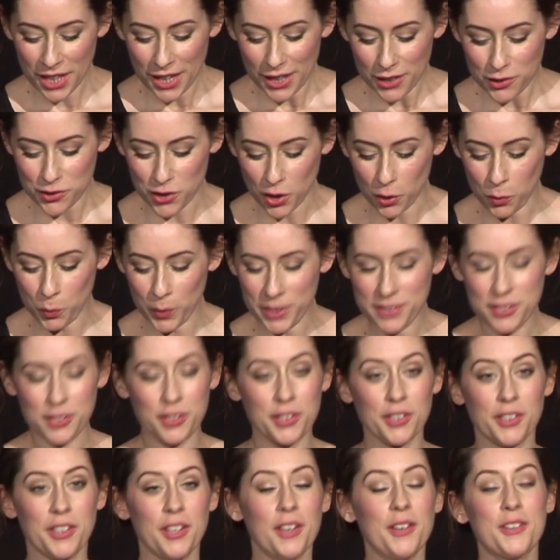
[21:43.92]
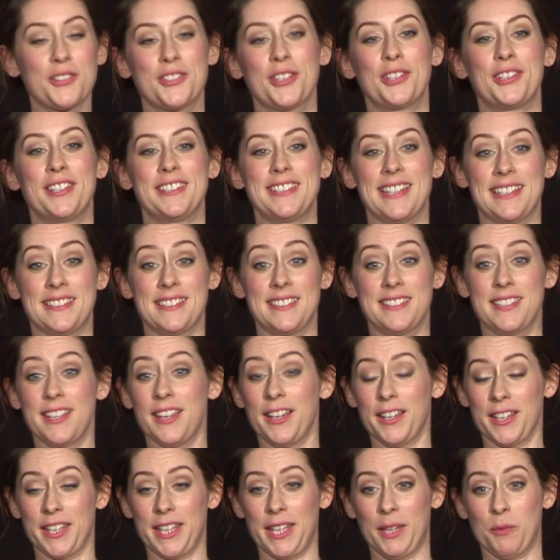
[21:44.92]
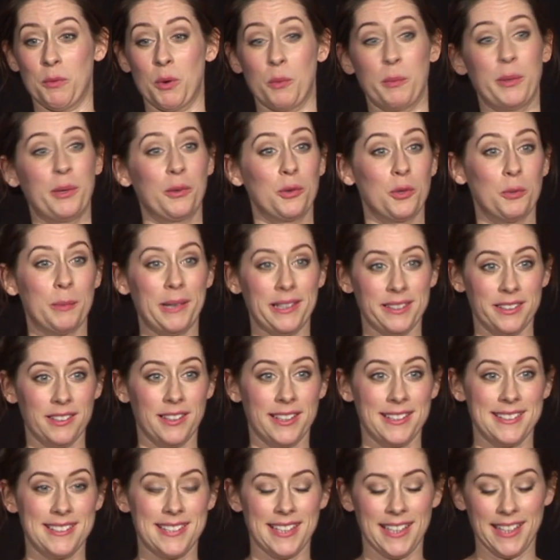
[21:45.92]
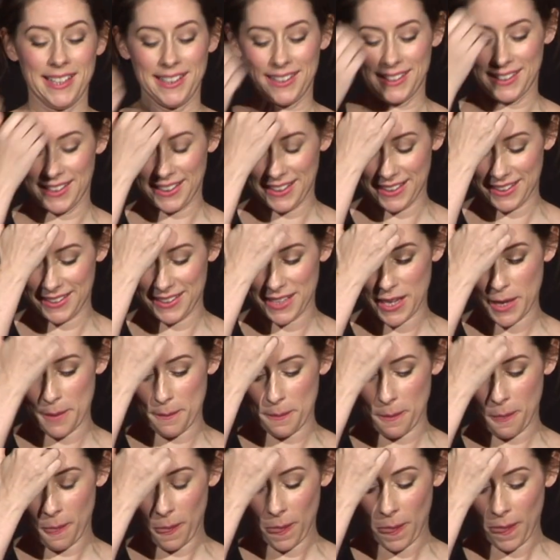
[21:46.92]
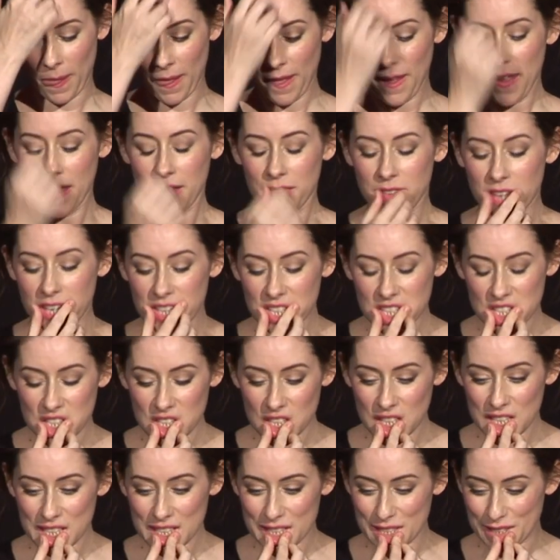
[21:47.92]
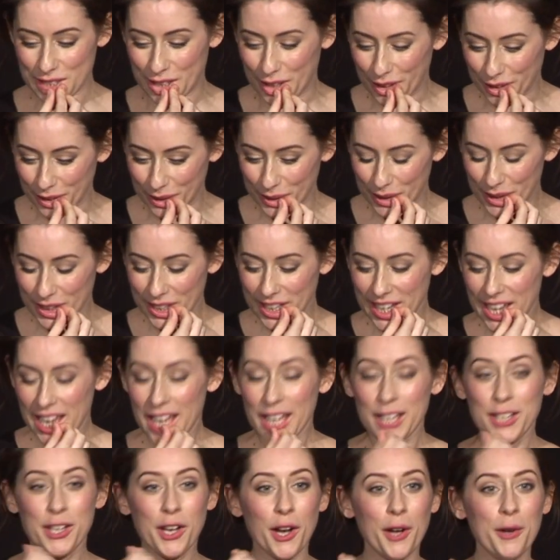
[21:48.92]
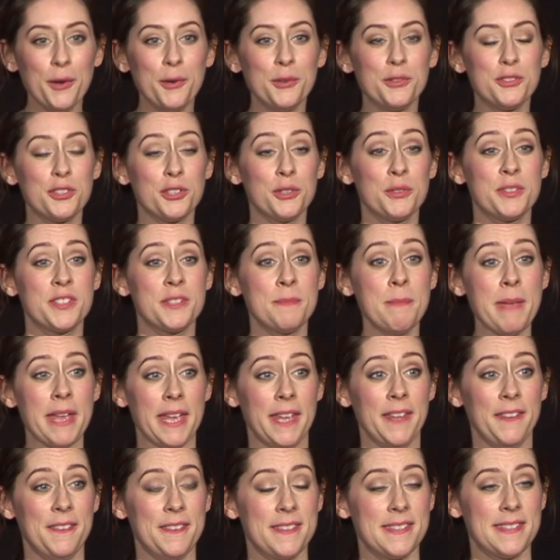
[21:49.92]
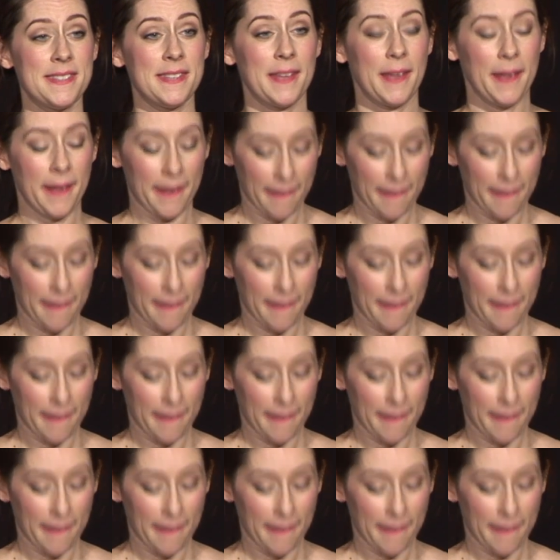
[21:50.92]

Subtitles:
So we took a girls' holiday to Turkey when we were all about 19, and they decided to go to Smith's